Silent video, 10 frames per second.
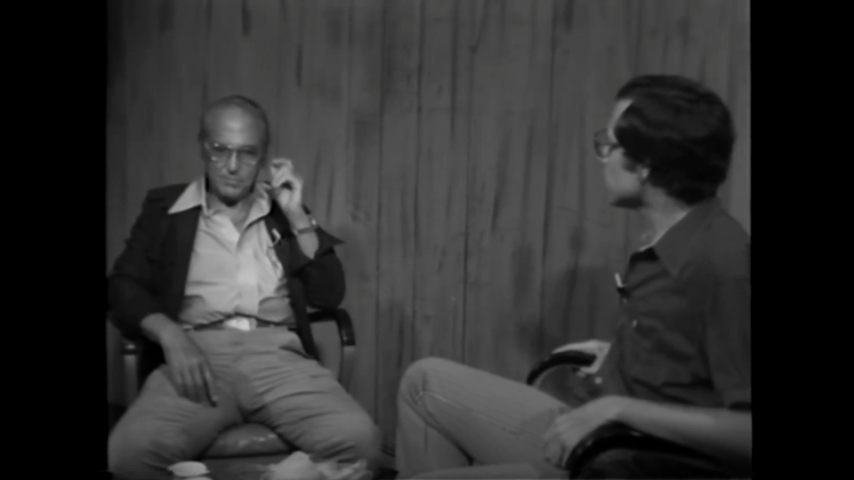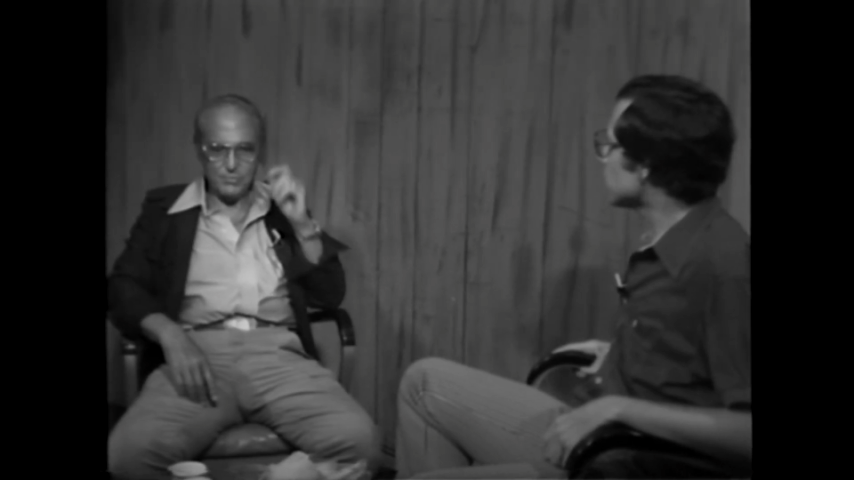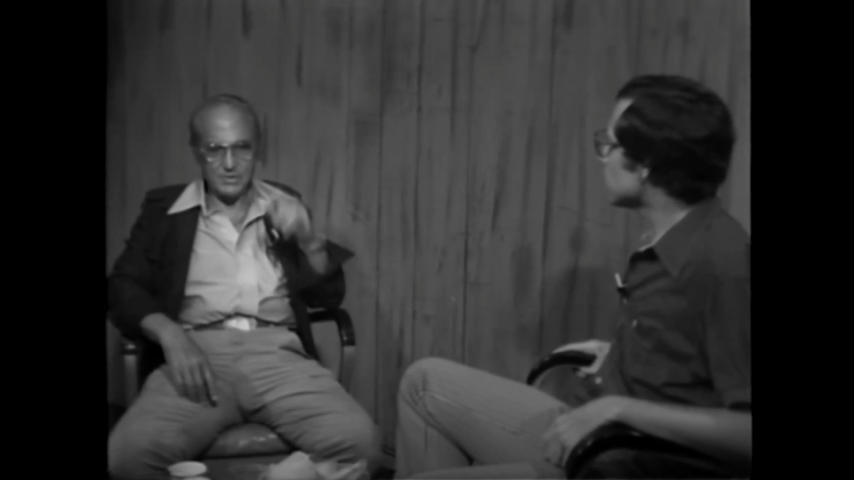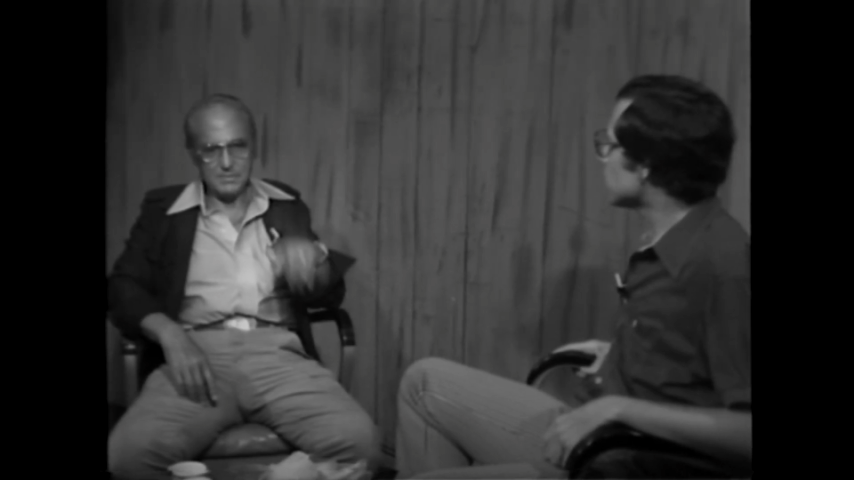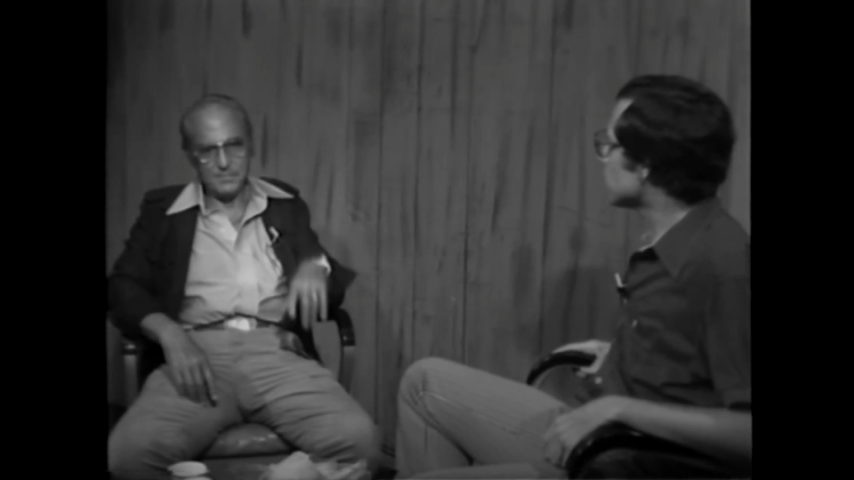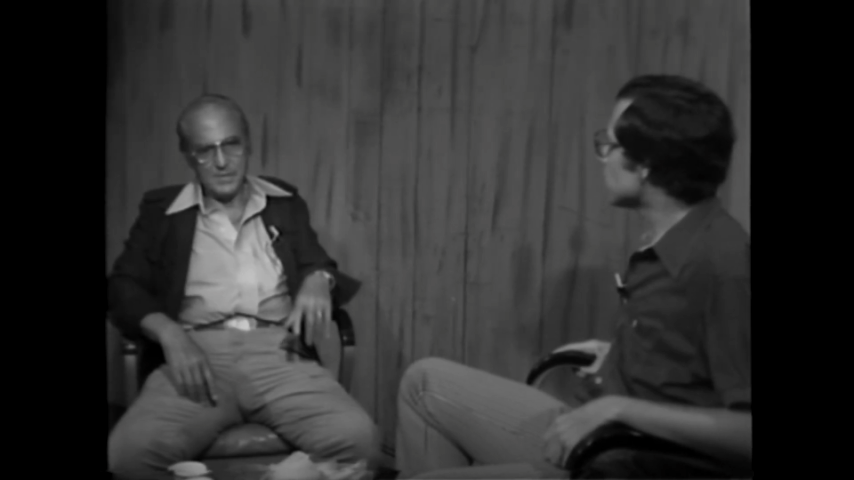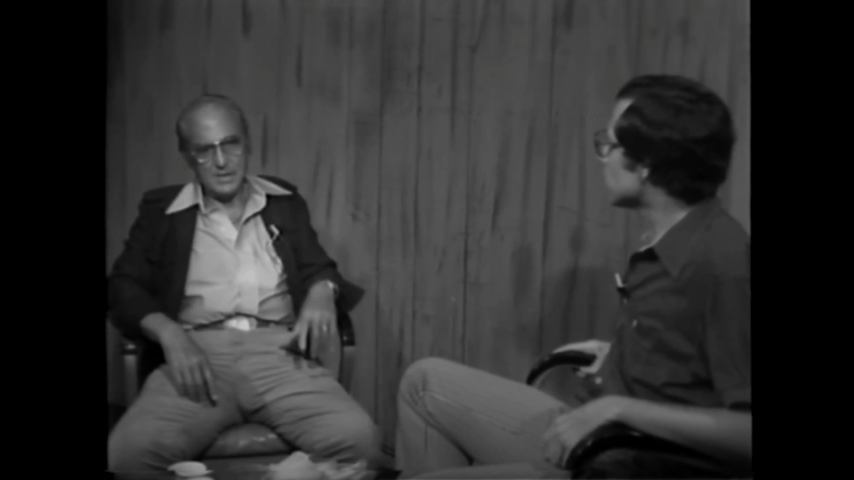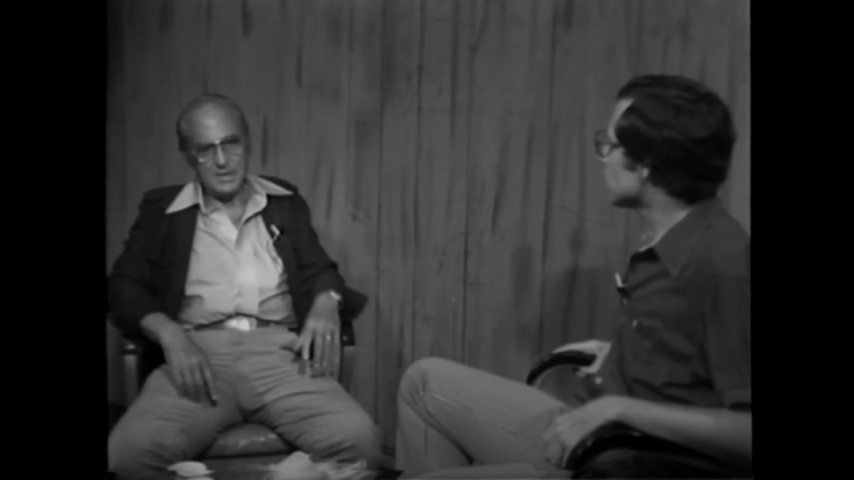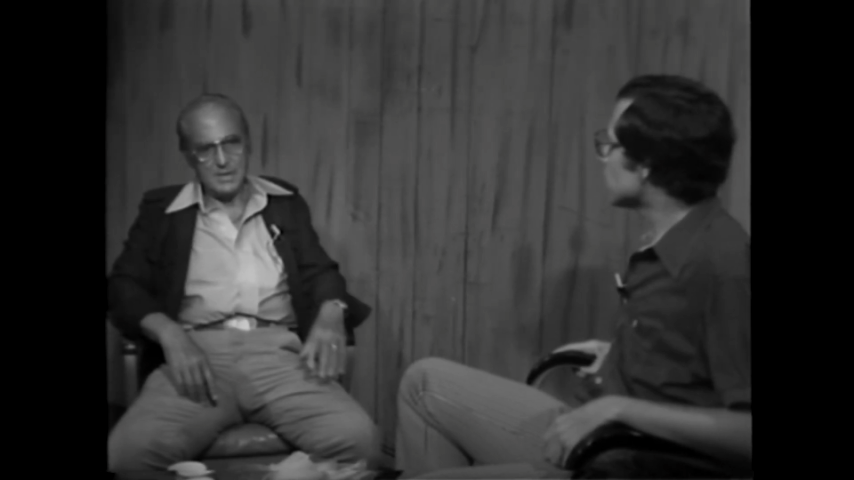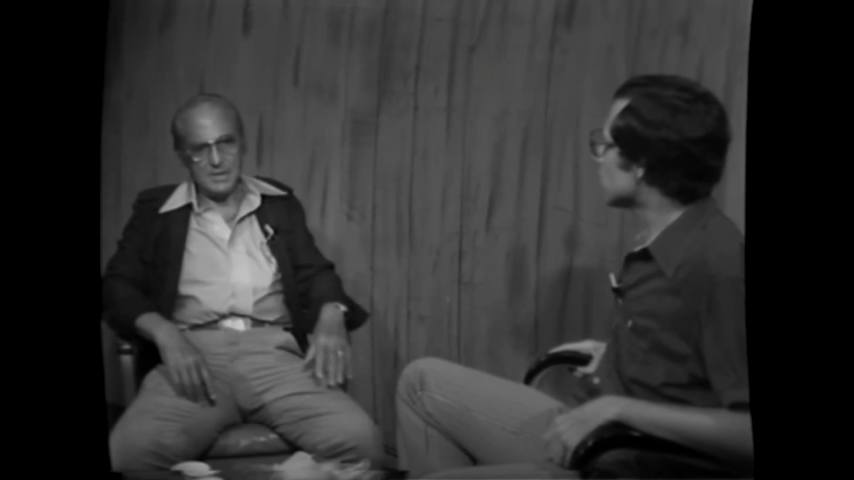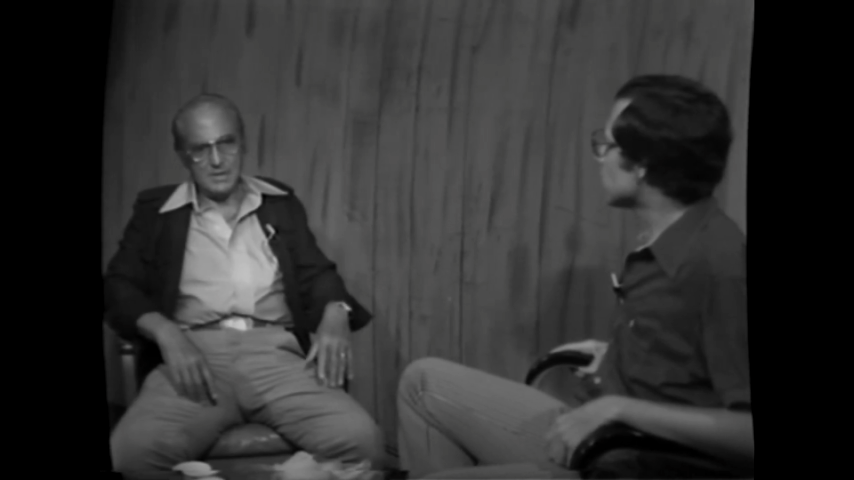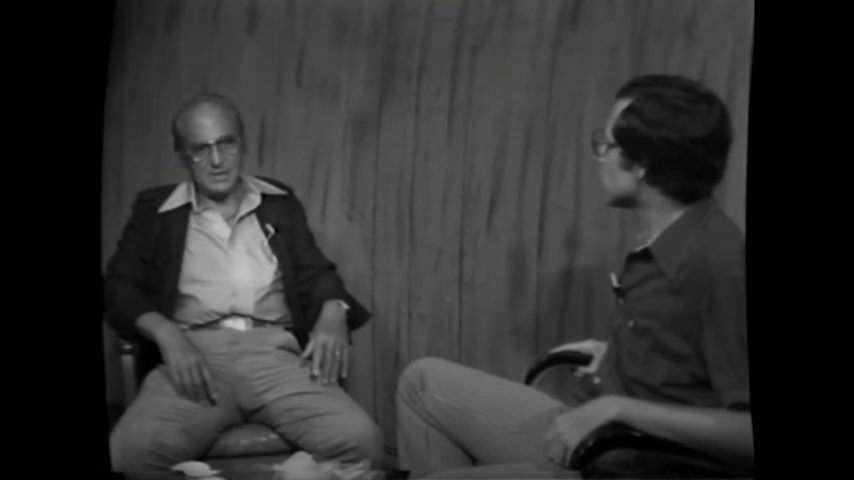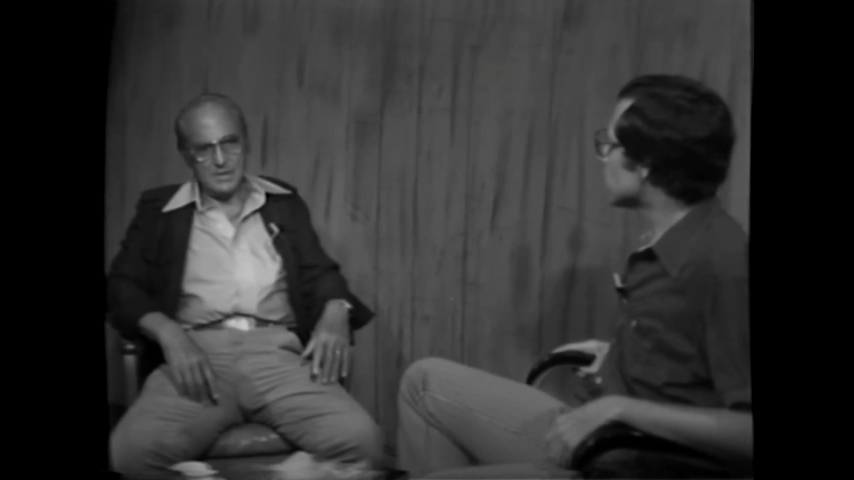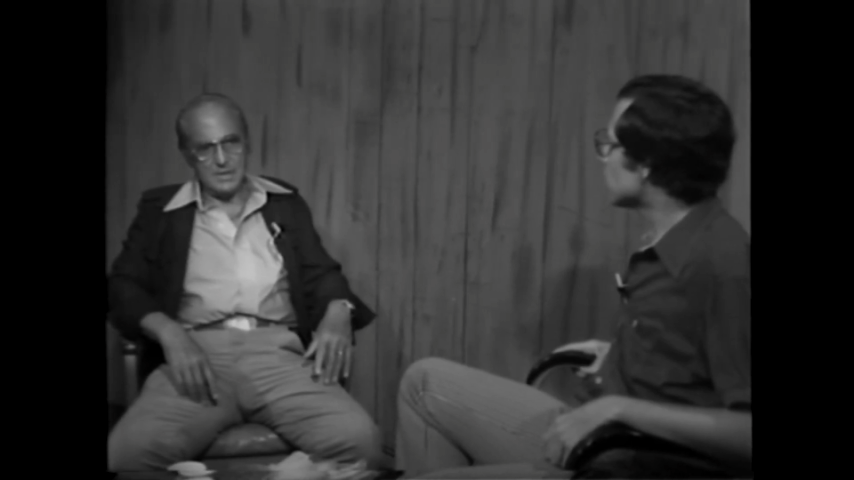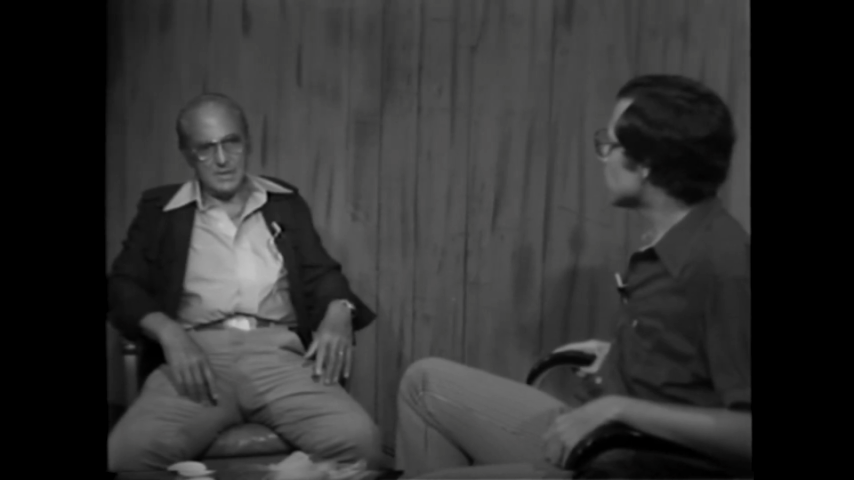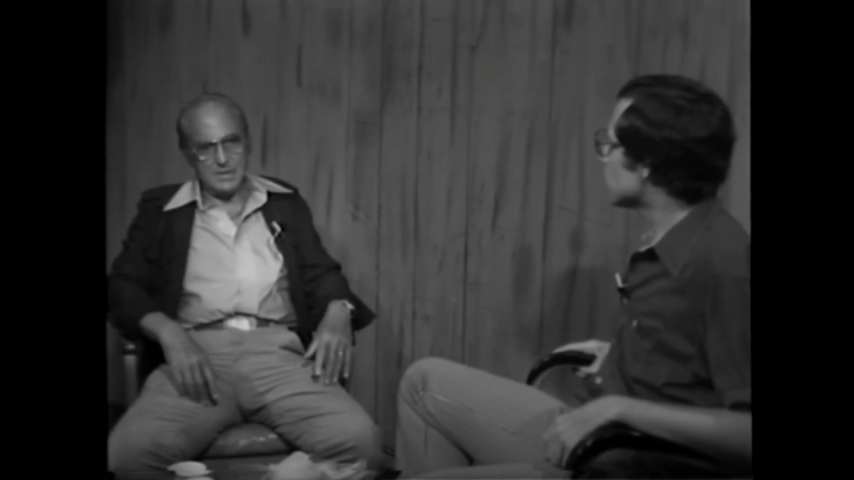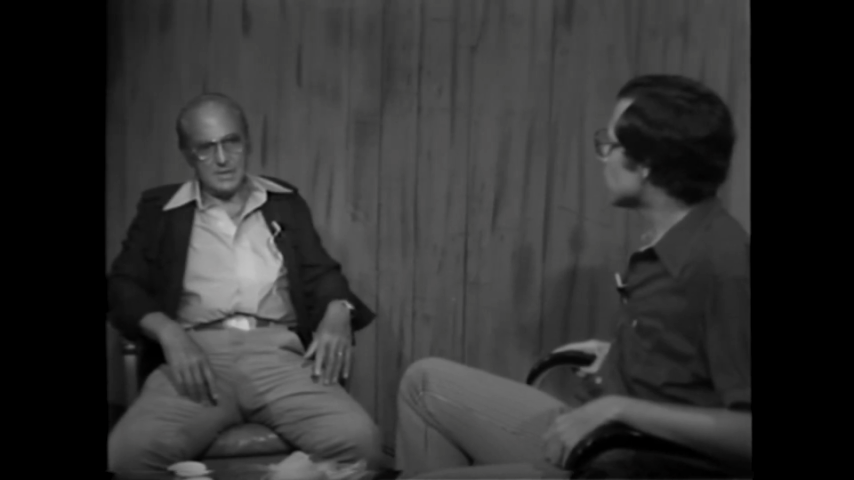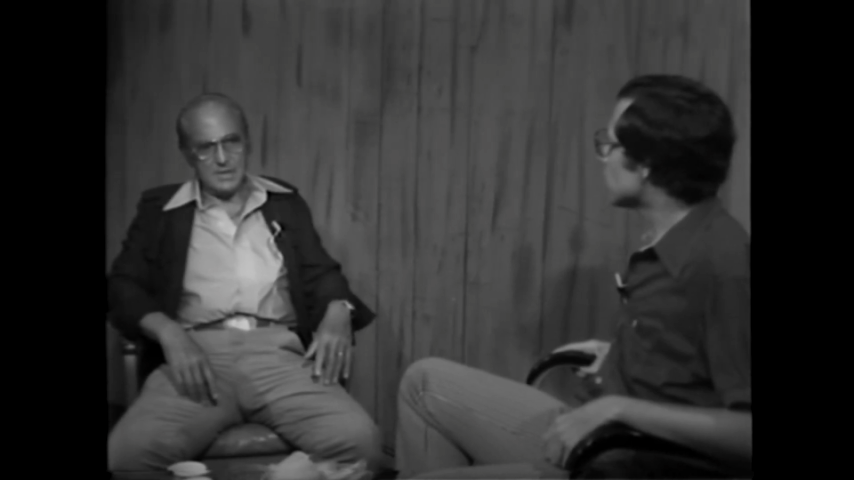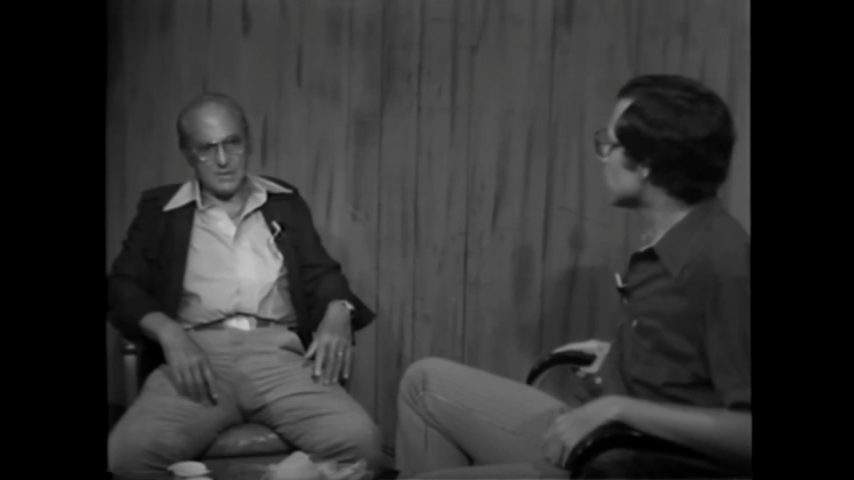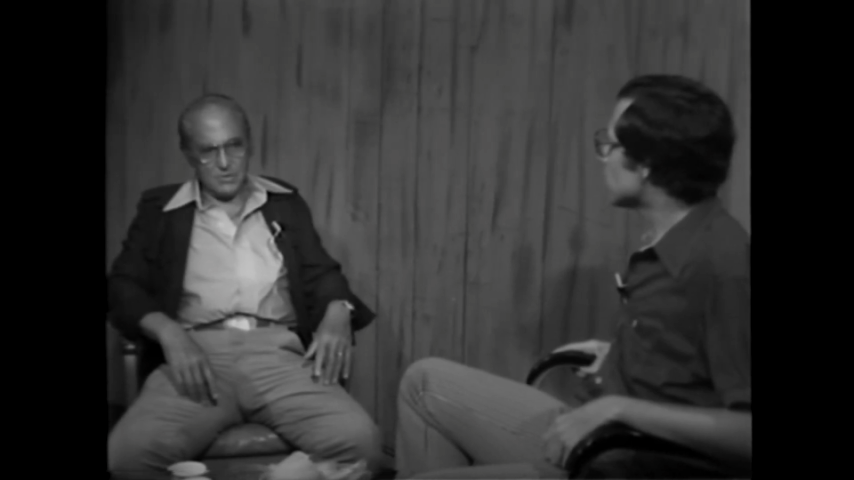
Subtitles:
a point. I